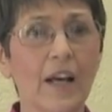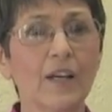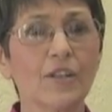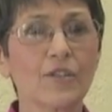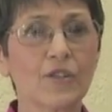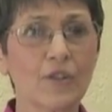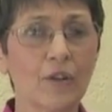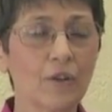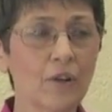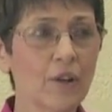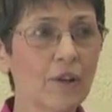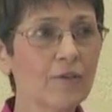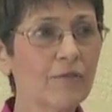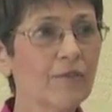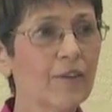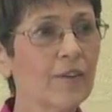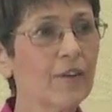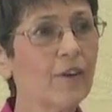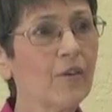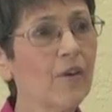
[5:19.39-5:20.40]
So look
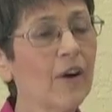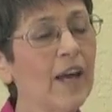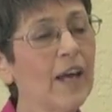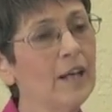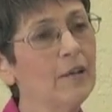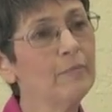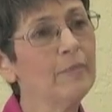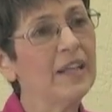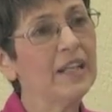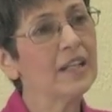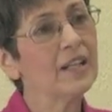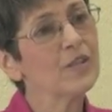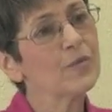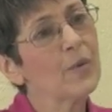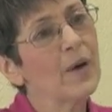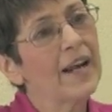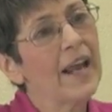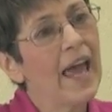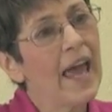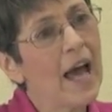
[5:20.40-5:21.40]
for the grain, because
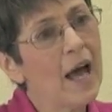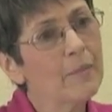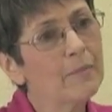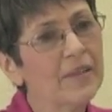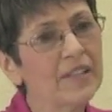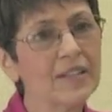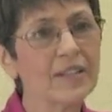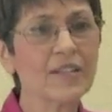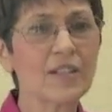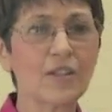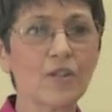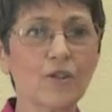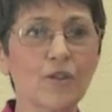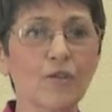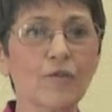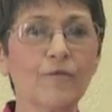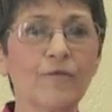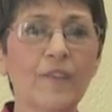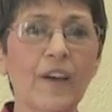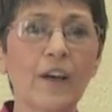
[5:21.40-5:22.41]
what happens is
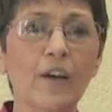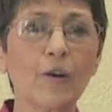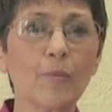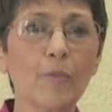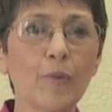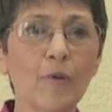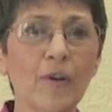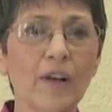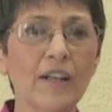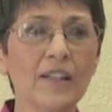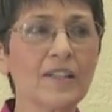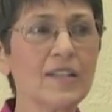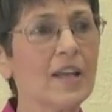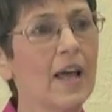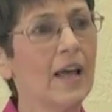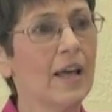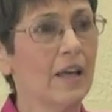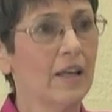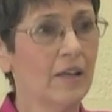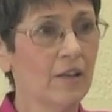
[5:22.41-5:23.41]
your fingerprints,
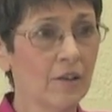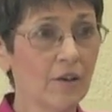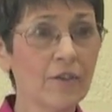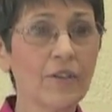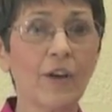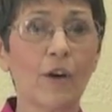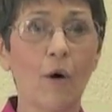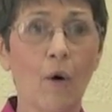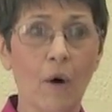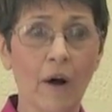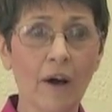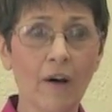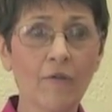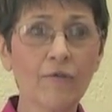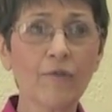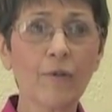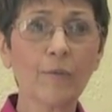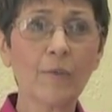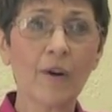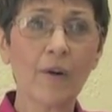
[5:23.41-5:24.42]
the oil
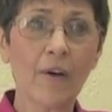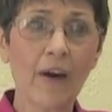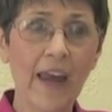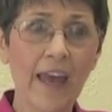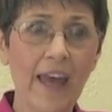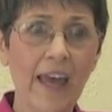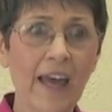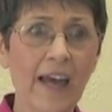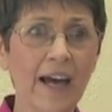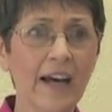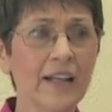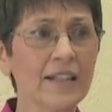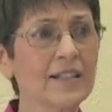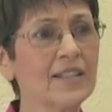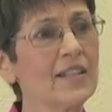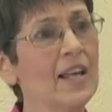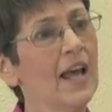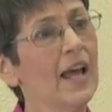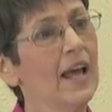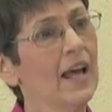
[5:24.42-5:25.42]
from your
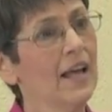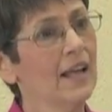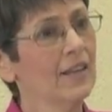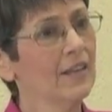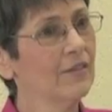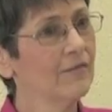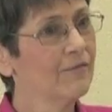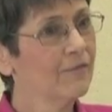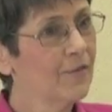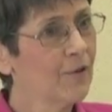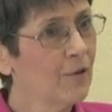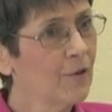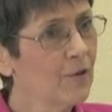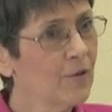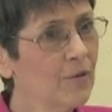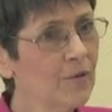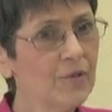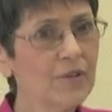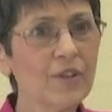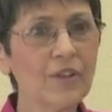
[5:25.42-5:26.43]
hands,
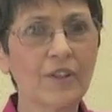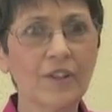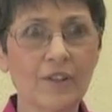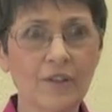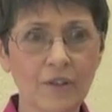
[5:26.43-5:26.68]
food